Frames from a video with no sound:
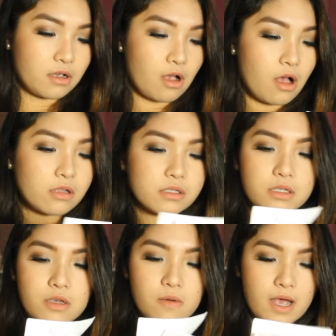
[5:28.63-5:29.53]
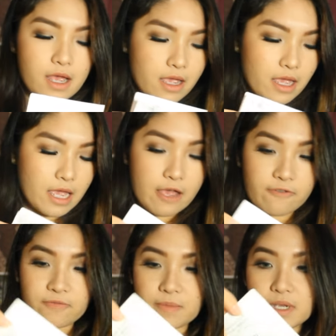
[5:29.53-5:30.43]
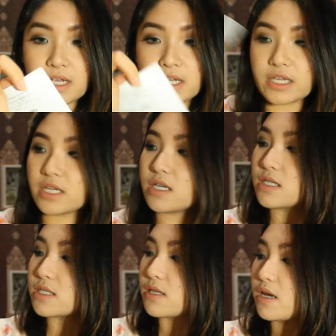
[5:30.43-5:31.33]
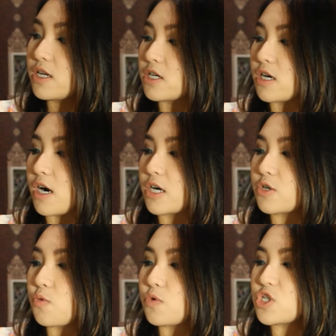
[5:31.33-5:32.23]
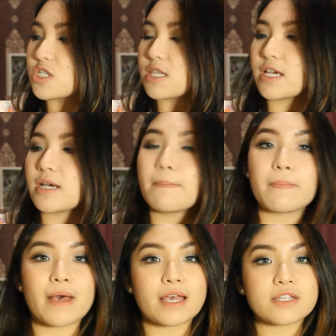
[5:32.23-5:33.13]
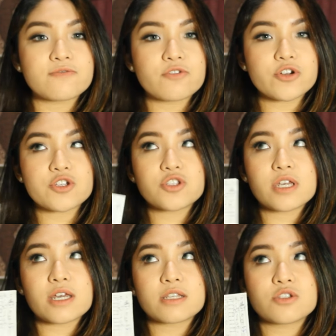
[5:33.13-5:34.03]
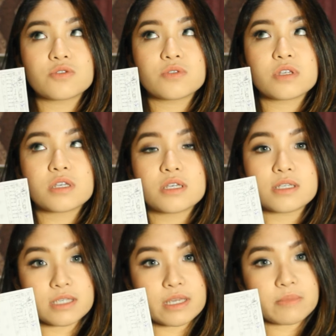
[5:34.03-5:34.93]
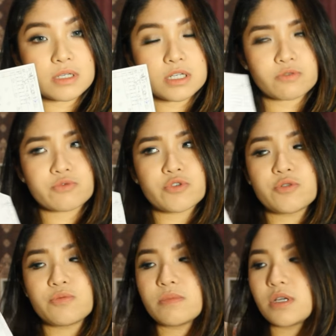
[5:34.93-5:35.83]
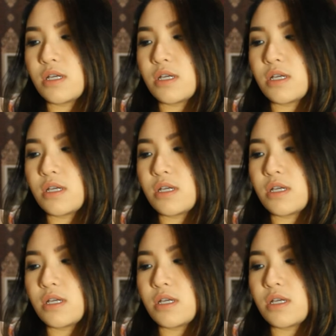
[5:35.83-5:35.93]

Also, I have my study card, which is like a pass for you to get into the exam room.